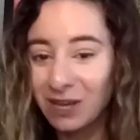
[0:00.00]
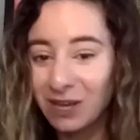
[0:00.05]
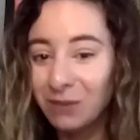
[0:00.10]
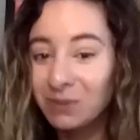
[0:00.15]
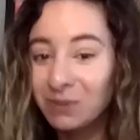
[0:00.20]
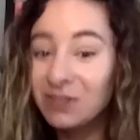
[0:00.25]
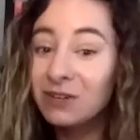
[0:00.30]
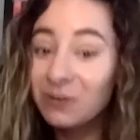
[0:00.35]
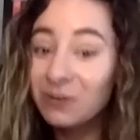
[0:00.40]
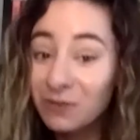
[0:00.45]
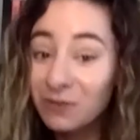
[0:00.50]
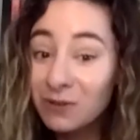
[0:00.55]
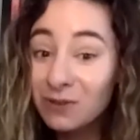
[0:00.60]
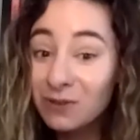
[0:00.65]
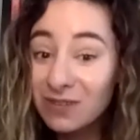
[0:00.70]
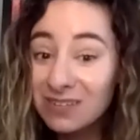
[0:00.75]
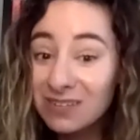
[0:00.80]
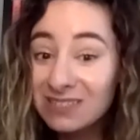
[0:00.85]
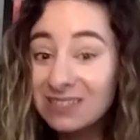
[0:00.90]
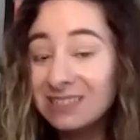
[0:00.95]
But there are a few
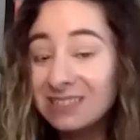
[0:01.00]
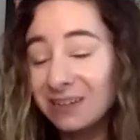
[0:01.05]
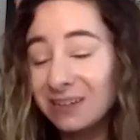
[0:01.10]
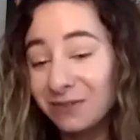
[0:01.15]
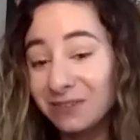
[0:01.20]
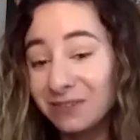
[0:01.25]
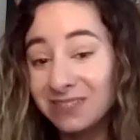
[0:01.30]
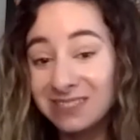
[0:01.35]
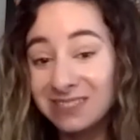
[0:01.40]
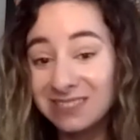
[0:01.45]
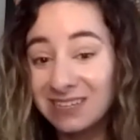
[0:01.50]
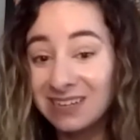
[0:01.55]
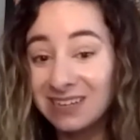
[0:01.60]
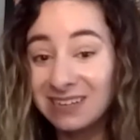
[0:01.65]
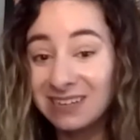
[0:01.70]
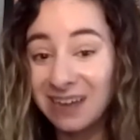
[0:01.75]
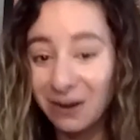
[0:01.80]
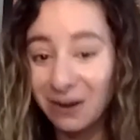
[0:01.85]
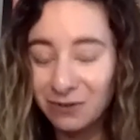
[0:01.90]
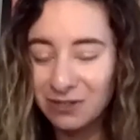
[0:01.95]
things that definitely
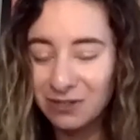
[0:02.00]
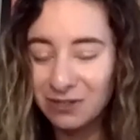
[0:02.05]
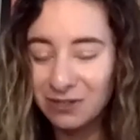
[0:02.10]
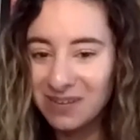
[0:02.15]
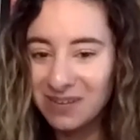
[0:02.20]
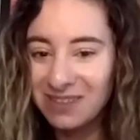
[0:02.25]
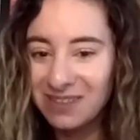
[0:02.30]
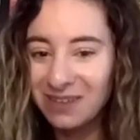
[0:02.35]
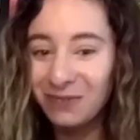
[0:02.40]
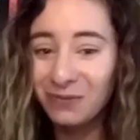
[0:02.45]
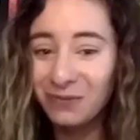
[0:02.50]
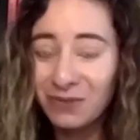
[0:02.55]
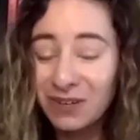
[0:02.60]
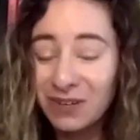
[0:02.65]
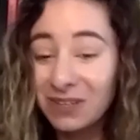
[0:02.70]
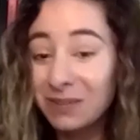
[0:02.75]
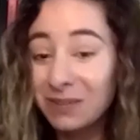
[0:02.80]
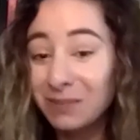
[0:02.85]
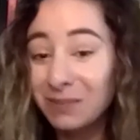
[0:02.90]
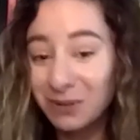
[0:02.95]
stand out to me that
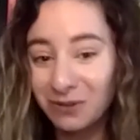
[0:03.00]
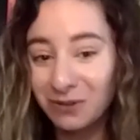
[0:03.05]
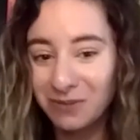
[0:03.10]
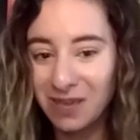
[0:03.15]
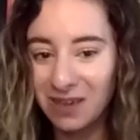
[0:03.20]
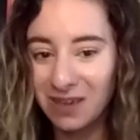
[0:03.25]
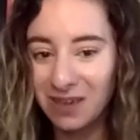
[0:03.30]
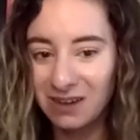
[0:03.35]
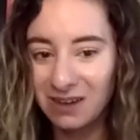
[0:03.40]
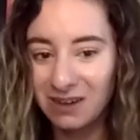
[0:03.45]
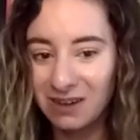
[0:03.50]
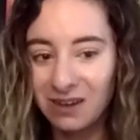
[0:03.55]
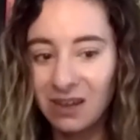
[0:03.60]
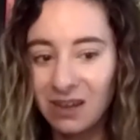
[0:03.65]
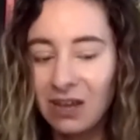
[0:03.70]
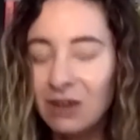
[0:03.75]
really pull me in.